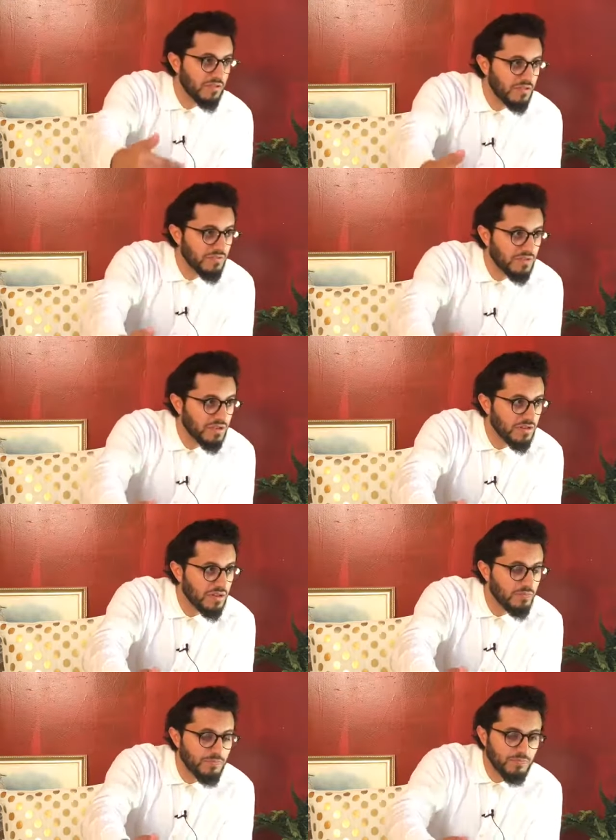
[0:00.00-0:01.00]
right,
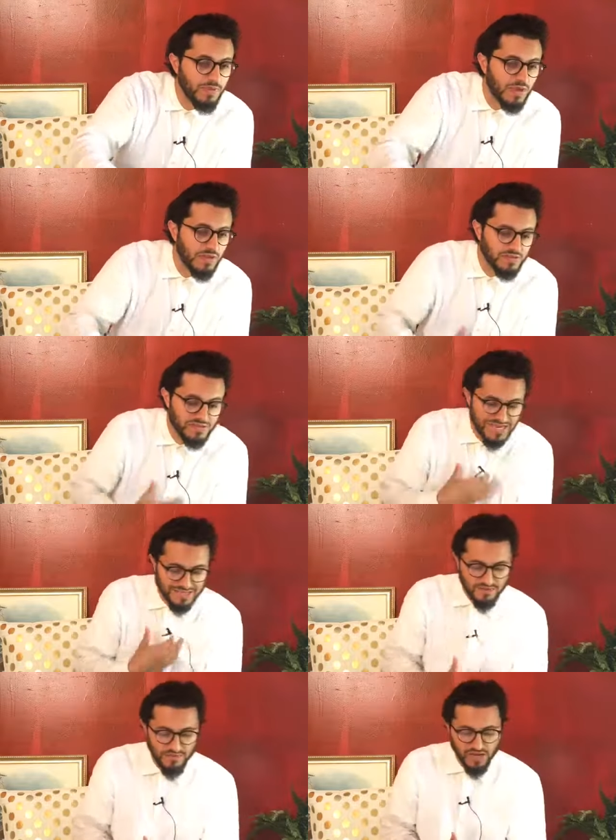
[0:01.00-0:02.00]
in, in
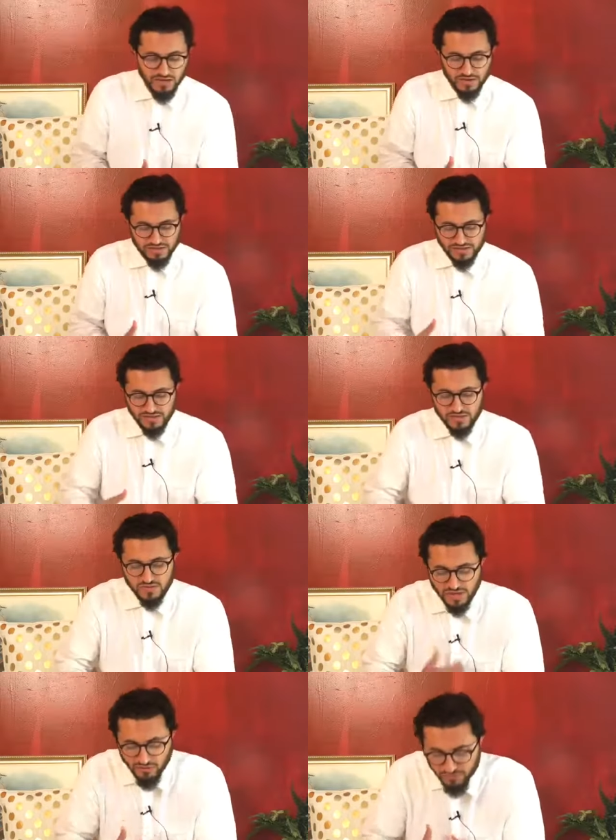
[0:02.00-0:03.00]
sanctifying his, his
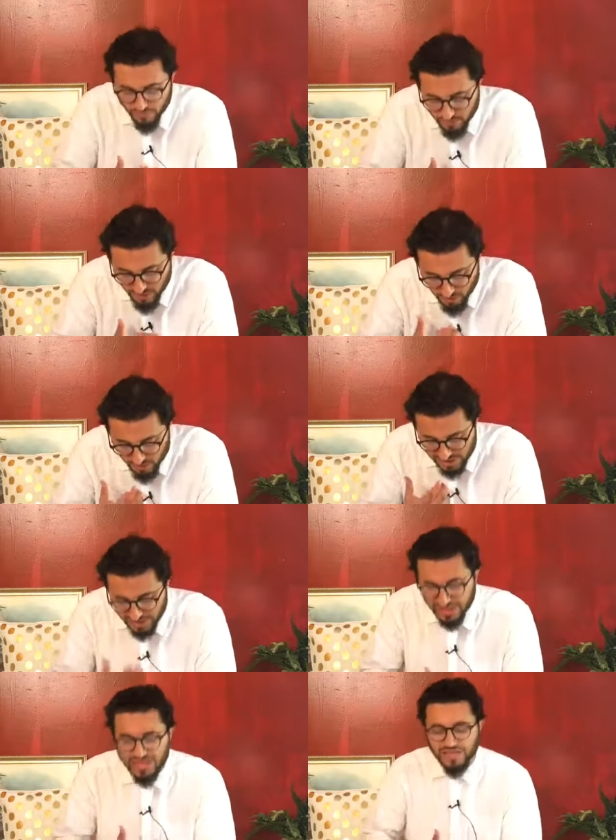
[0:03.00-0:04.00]
self, in other words,
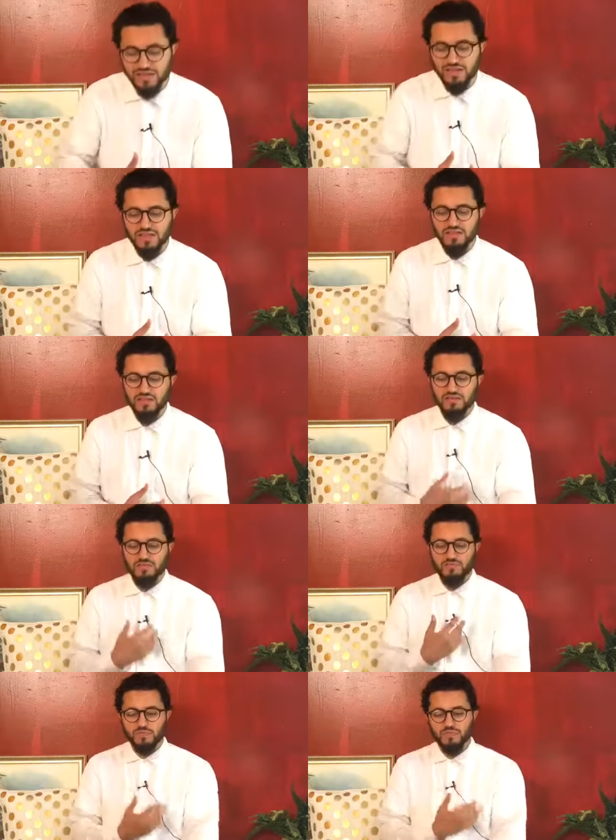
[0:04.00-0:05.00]
cleaning
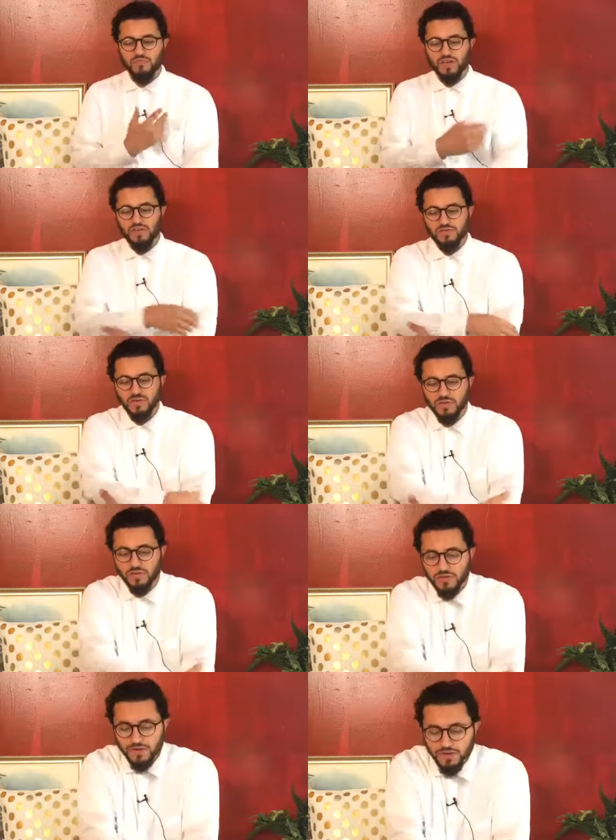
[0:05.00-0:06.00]
purifying his
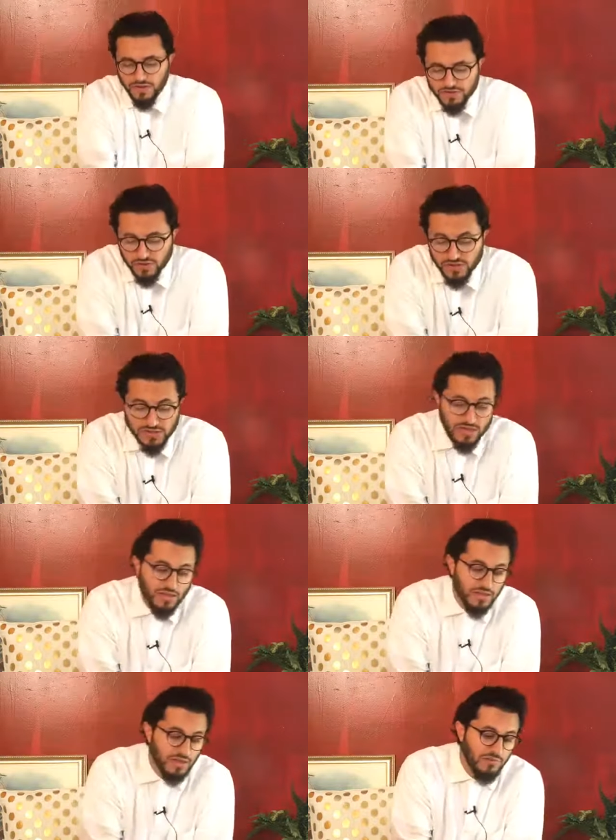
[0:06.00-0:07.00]
soul. So he's a
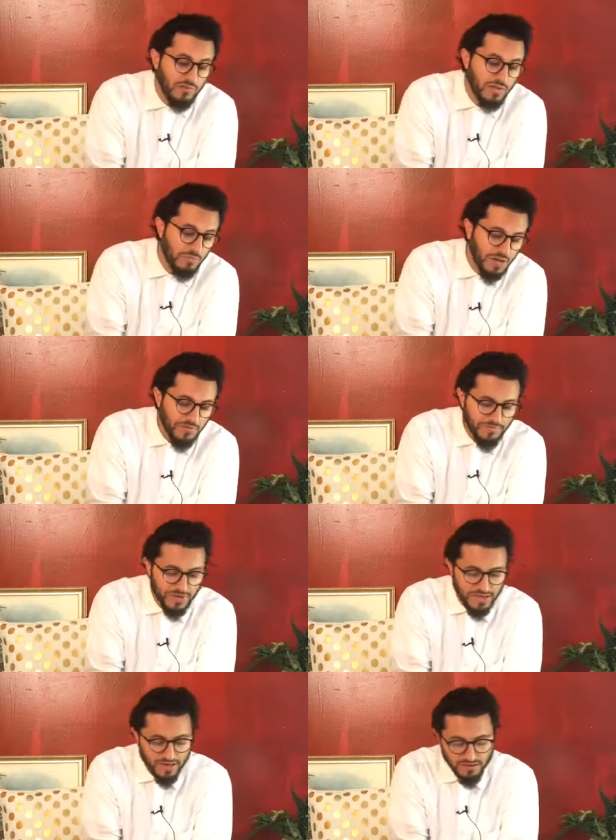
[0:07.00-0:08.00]
level above,
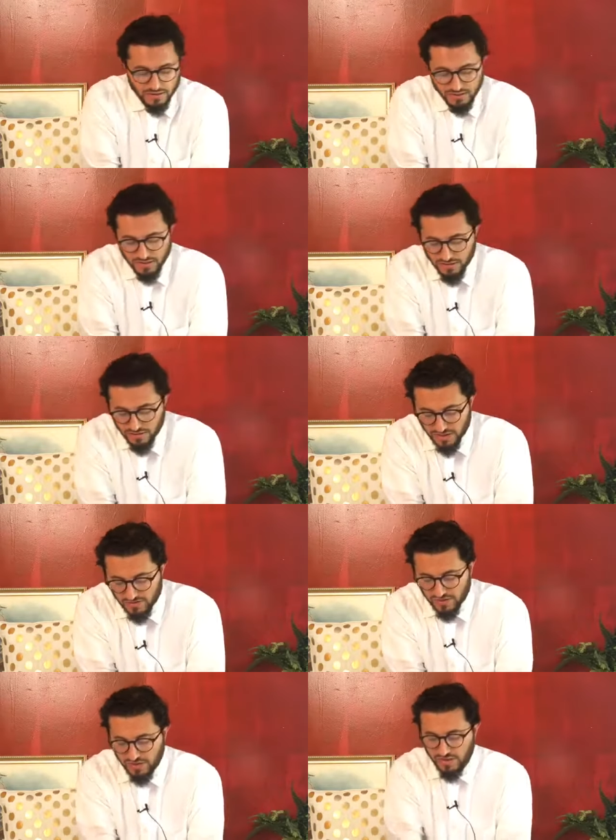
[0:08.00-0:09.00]
and they
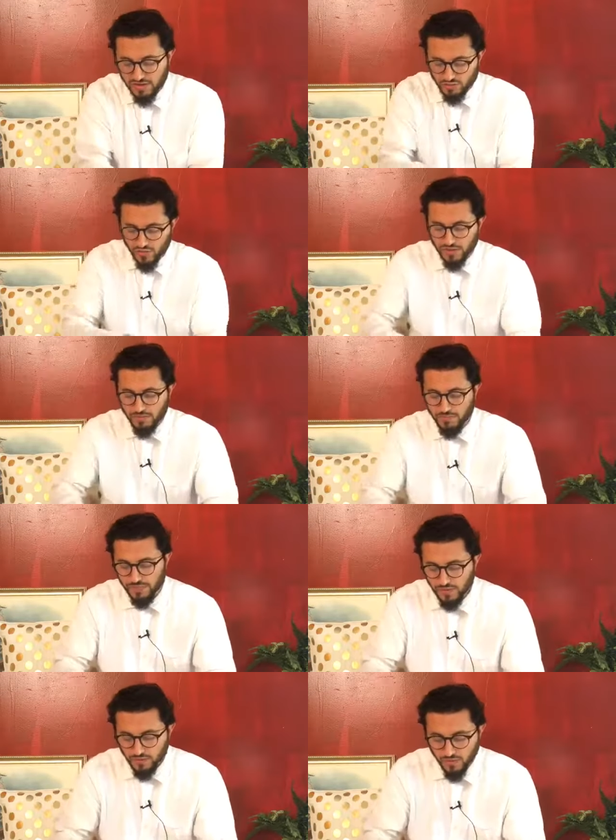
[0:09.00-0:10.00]
said that as well
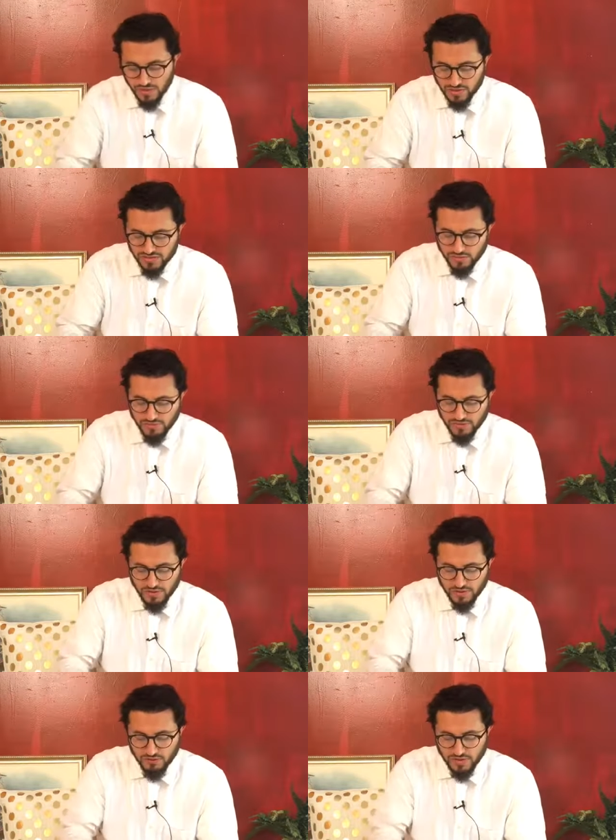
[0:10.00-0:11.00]
when some of
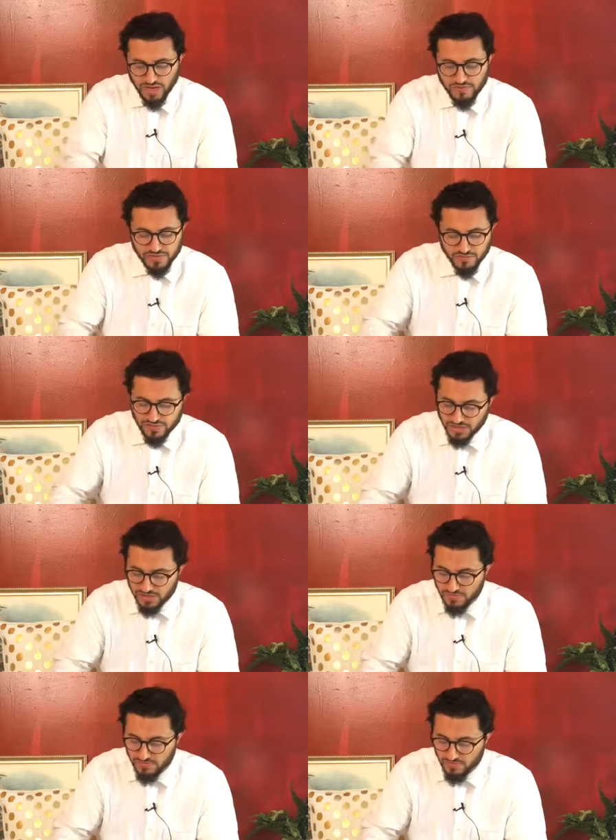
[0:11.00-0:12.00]
the graves of
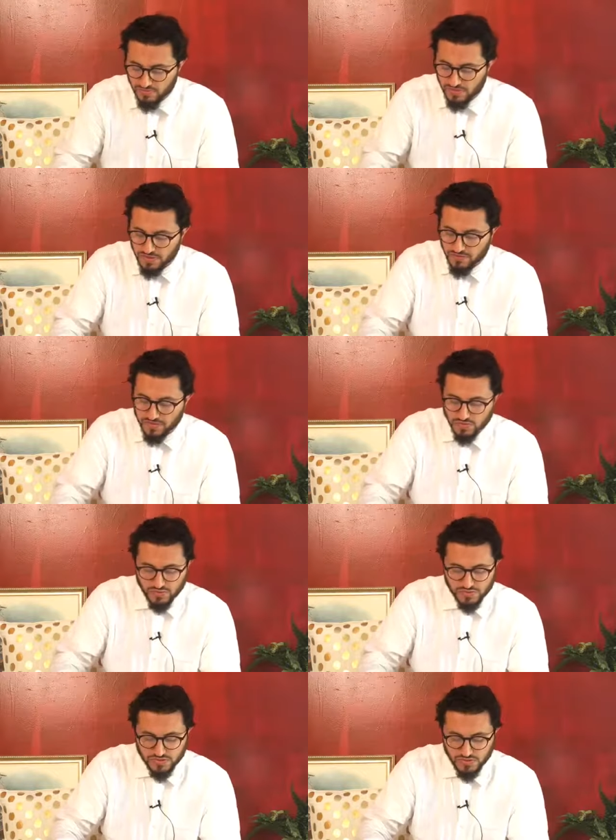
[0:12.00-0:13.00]
such individuals